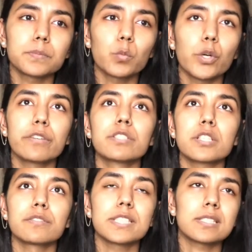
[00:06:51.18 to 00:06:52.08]
whatever
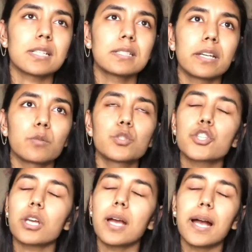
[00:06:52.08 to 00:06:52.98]
services are there, which
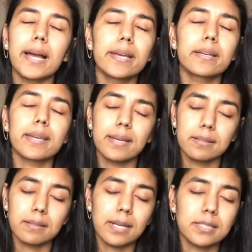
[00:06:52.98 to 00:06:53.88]
I
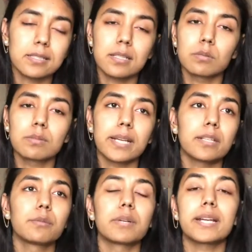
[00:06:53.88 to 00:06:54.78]
can hands down tell
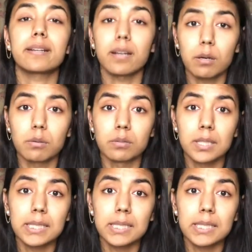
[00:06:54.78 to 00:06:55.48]
you right now